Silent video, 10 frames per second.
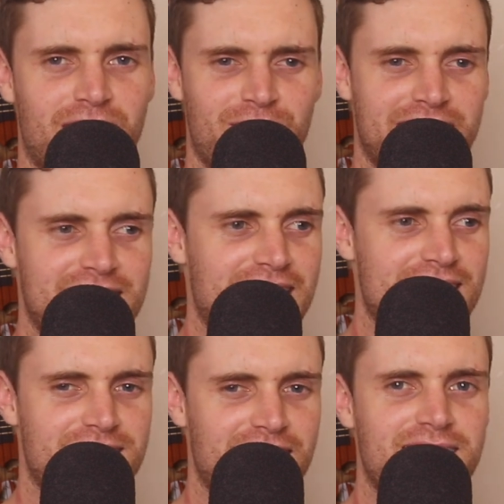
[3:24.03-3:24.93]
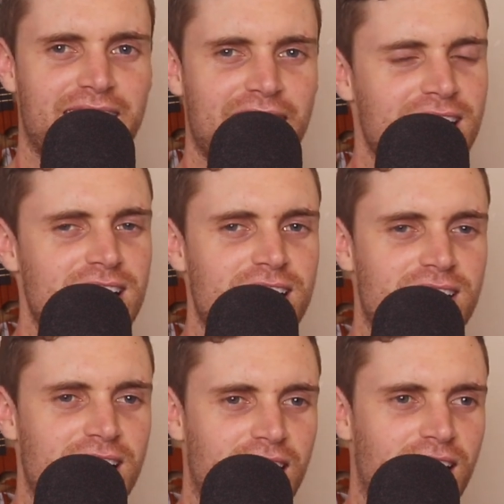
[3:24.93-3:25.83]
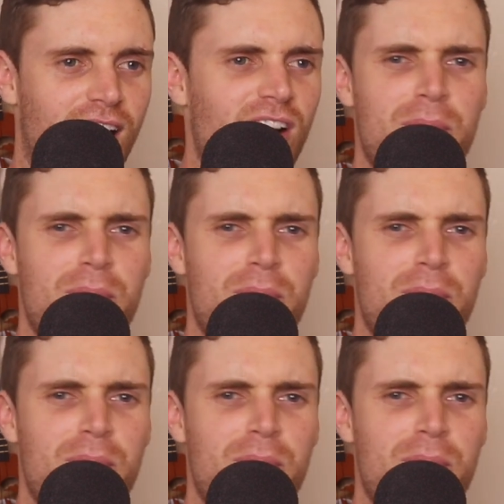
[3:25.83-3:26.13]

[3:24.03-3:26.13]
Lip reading: I really hit that T there. Oh,